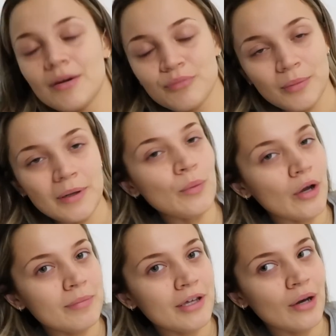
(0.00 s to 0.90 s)
probably
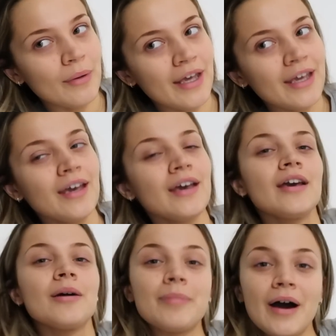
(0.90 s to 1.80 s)
won't be going.
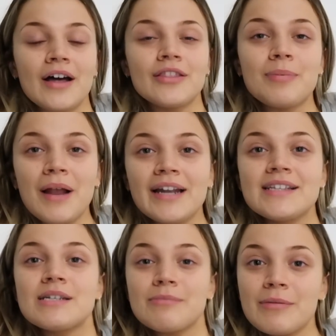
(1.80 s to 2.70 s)
But the plan
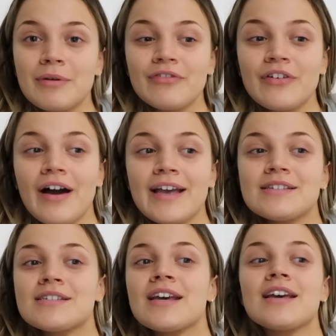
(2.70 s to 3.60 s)
is to make my
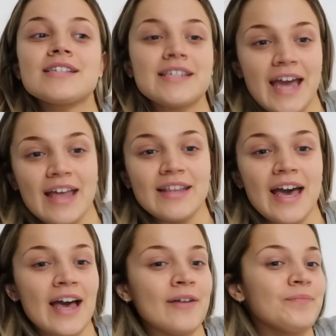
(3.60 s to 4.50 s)
flight, to get
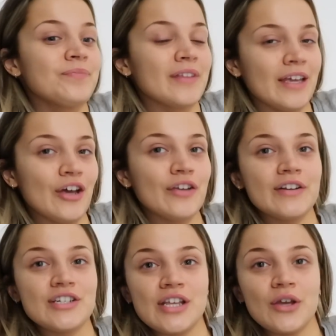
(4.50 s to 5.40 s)
there, and
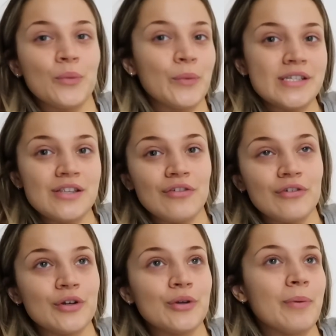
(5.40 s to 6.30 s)
hopefully just like whiz
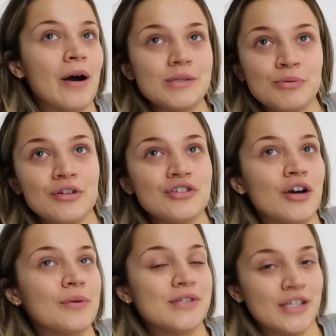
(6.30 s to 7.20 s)
through passport
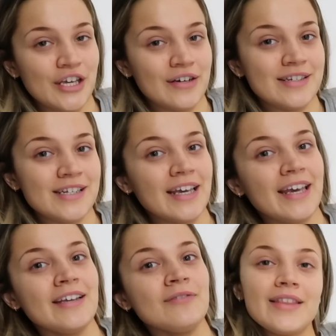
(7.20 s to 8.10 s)
control and
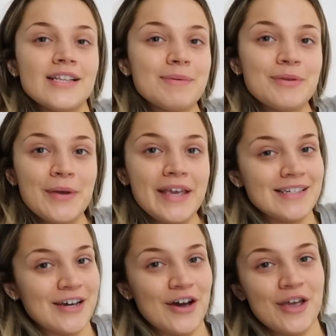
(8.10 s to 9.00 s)
security, and then spend the weekend
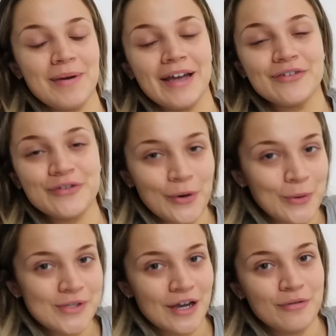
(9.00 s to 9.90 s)
at home. And of
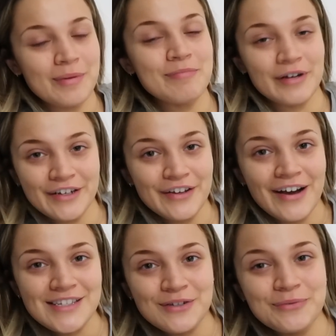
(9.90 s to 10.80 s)
course, I will be bringing you
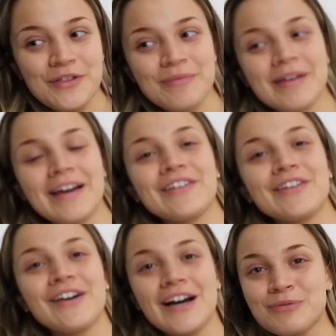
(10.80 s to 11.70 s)
guys along with me. I know
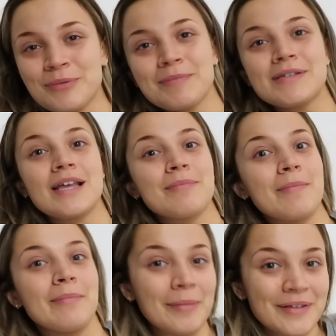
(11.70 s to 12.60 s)
you guys probably miss like my
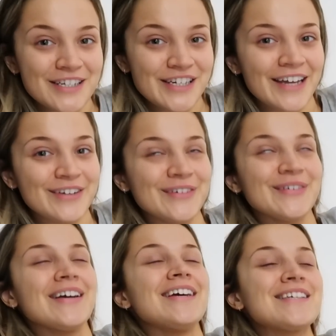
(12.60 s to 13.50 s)
mum on the channel,
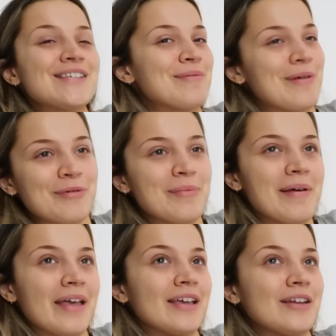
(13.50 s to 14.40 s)
so my mum will be
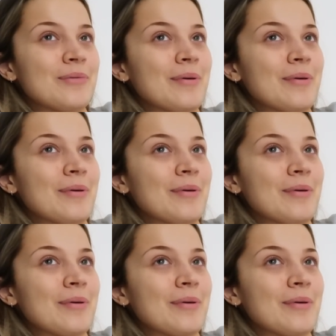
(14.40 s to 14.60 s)
making an